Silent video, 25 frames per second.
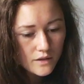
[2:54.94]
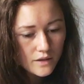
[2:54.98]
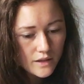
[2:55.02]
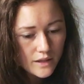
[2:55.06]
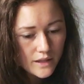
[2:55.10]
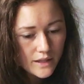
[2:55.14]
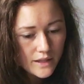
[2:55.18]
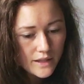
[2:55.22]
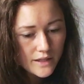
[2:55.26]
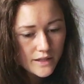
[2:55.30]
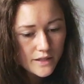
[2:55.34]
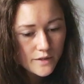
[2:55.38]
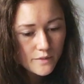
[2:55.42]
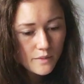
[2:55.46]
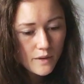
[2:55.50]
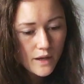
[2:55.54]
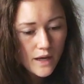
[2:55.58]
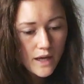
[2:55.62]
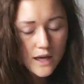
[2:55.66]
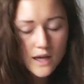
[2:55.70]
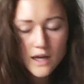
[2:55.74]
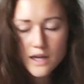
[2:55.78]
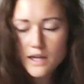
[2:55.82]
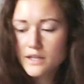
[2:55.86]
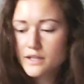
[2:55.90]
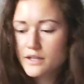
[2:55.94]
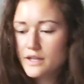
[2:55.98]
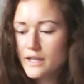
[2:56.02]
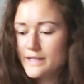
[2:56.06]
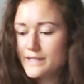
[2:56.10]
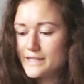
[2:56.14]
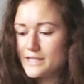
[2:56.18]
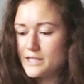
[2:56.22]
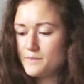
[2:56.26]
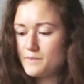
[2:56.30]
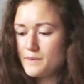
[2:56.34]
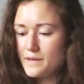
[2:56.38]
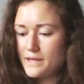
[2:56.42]
These were
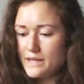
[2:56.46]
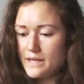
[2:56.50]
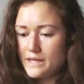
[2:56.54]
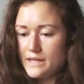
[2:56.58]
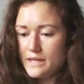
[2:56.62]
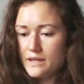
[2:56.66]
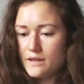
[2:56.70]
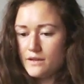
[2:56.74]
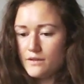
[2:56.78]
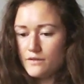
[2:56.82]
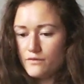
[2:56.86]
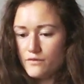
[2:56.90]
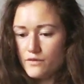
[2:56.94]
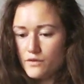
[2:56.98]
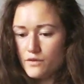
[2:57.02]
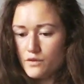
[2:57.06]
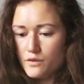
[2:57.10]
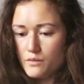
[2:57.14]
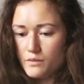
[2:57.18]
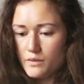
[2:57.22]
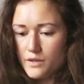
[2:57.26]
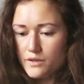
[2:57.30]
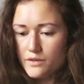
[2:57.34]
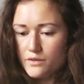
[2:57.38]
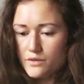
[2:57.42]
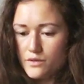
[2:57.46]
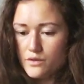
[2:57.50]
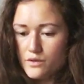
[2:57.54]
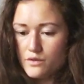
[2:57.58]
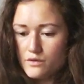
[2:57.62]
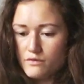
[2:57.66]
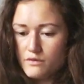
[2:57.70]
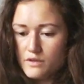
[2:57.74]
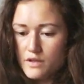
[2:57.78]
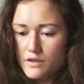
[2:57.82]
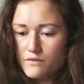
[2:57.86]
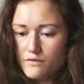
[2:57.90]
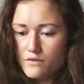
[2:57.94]
90p for 1, 2,
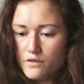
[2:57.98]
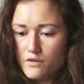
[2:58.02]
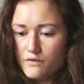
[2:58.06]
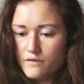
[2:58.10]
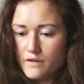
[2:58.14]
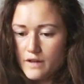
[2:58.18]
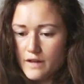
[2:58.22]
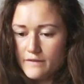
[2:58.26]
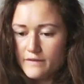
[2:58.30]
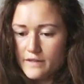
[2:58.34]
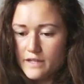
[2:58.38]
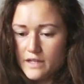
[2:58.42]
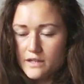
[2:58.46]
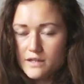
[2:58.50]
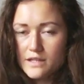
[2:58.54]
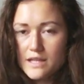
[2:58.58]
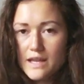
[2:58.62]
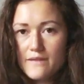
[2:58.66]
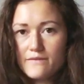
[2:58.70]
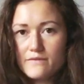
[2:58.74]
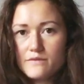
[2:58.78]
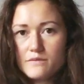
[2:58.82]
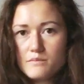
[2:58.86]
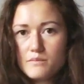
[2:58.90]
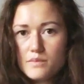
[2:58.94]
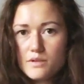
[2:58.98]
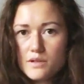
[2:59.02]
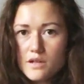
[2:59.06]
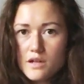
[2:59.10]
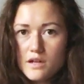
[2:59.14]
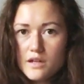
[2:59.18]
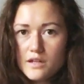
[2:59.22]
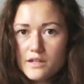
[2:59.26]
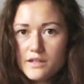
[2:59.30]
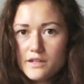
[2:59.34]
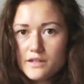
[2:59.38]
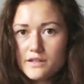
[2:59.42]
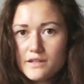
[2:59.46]
3, 4, 5, 6, 7
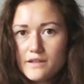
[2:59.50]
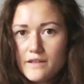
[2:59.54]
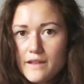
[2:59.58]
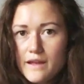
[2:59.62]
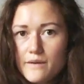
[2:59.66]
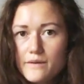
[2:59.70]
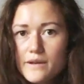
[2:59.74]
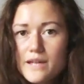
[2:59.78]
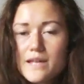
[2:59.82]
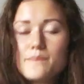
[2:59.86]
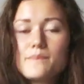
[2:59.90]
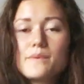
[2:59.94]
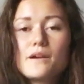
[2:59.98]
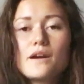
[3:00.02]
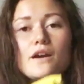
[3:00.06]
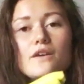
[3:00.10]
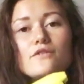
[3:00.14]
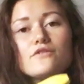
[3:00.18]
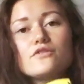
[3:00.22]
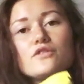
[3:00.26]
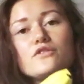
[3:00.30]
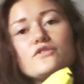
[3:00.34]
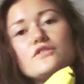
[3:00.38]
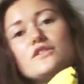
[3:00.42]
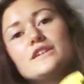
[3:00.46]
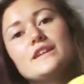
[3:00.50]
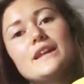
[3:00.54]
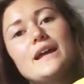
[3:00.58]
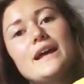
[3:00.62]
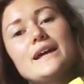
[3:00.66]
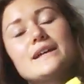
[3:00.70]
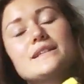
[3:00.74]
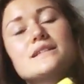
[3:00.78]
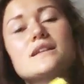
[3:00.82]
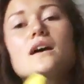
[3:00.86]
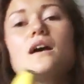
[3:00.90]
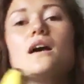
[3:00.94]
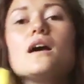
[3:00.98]
bananas. So that keep me going for a few
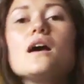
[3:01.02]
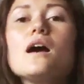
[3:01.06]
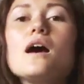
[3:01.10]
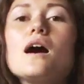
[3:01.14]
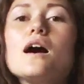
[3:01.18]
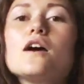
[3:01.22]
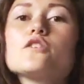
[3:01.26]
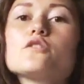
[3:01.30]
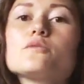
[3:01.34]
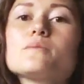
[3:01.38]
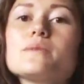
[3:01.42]
days. I